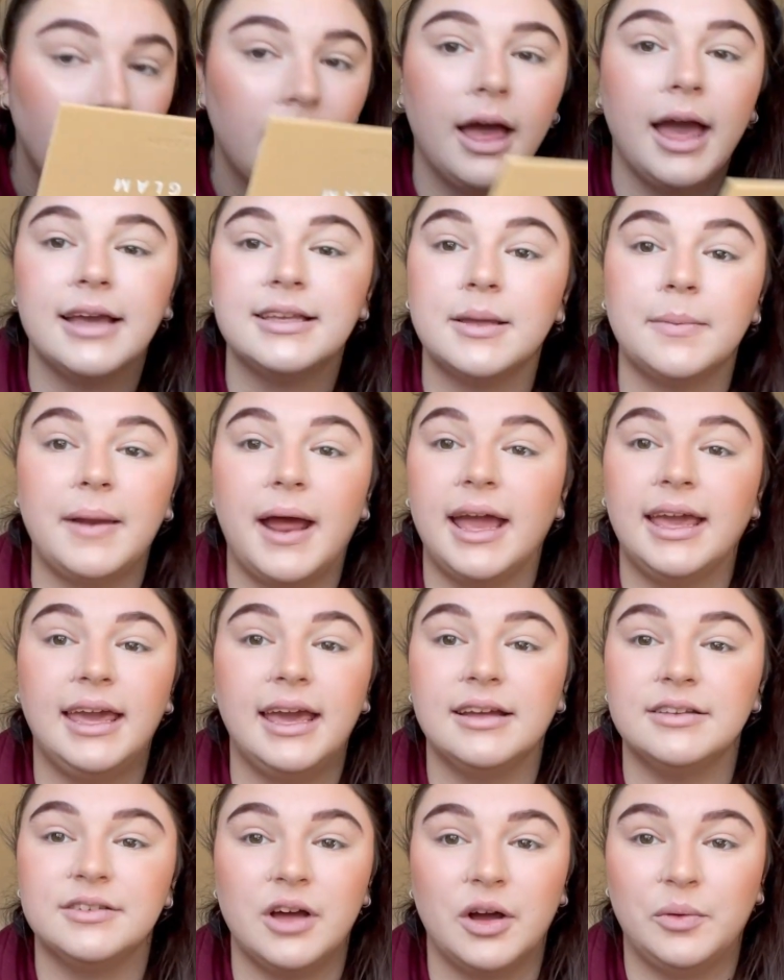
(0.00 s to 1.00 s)
Except I
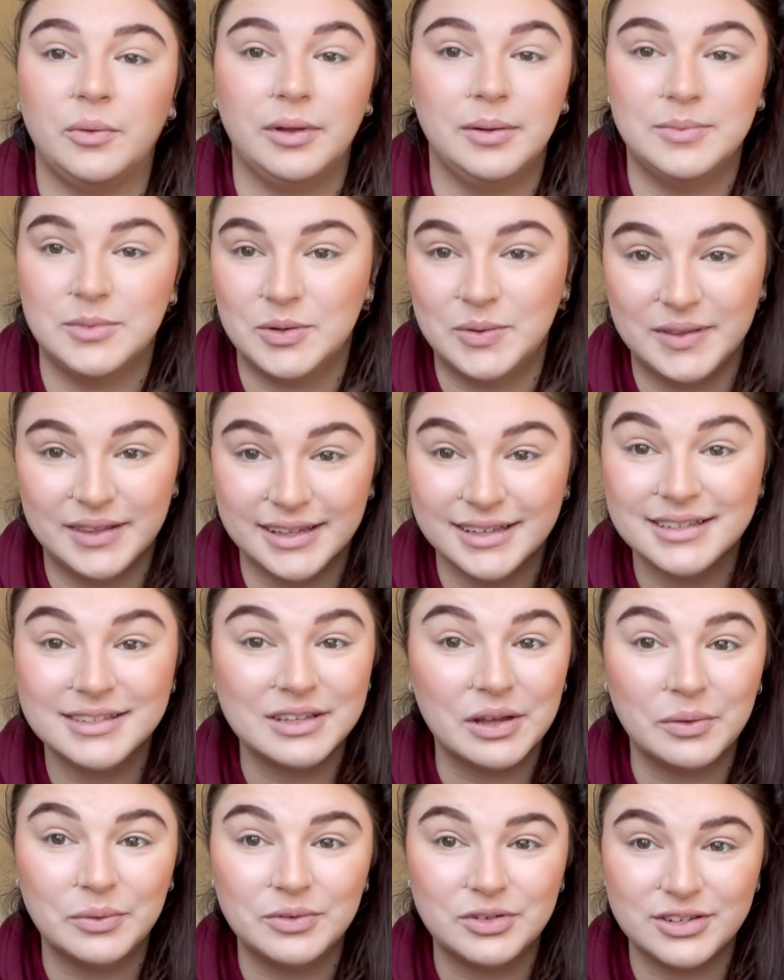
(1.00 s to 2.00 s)
can't talk while I'm doing this,
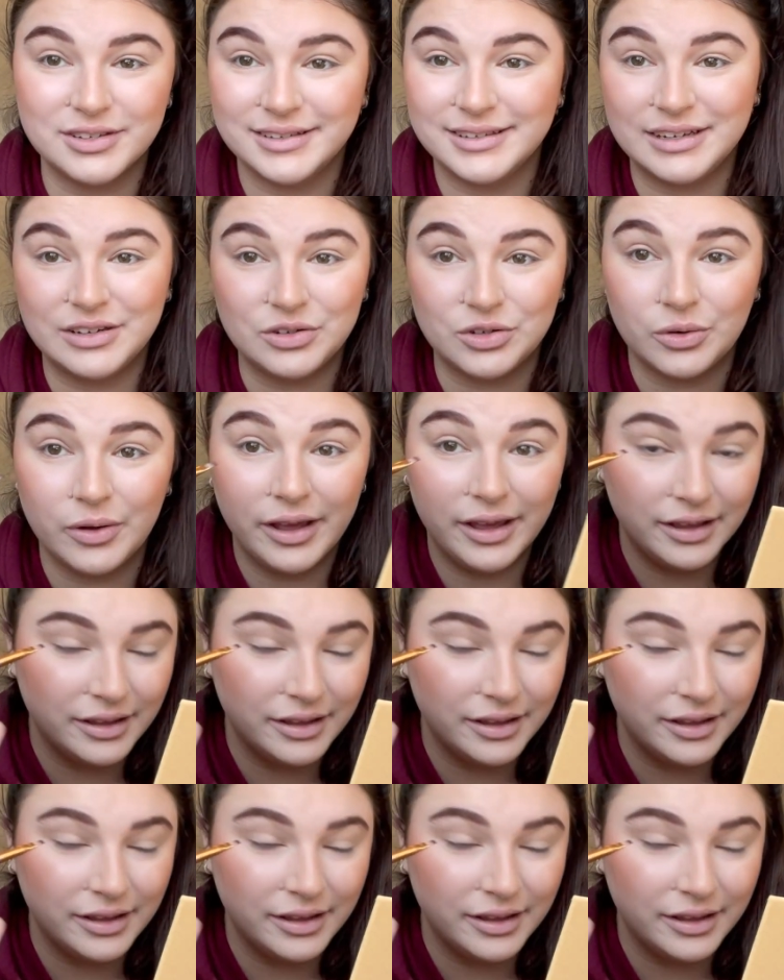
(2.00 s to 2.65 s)
so just enjoy.